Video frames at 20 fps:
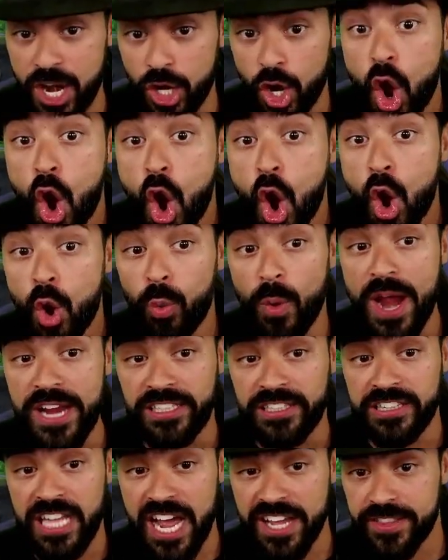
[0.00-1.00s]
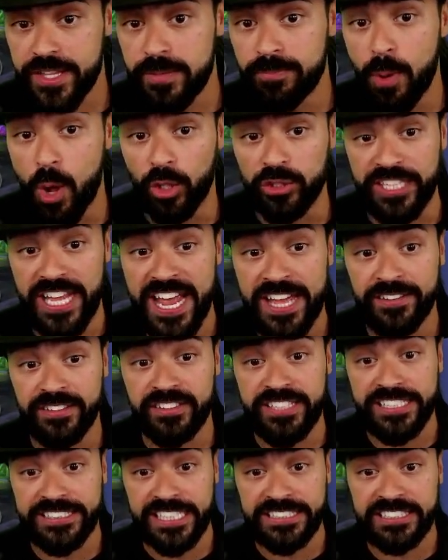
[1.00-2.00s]
Oh, wait, lightning bolt
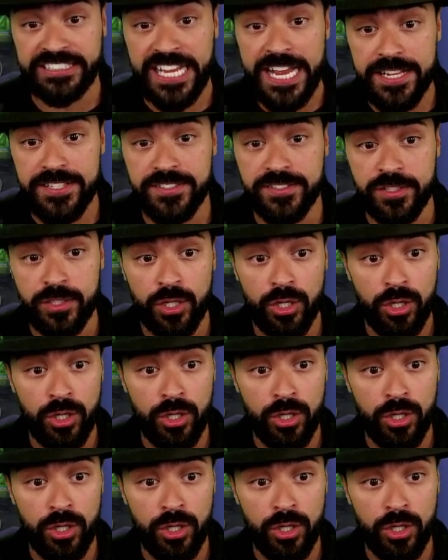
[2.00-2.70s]
and dick at the tens.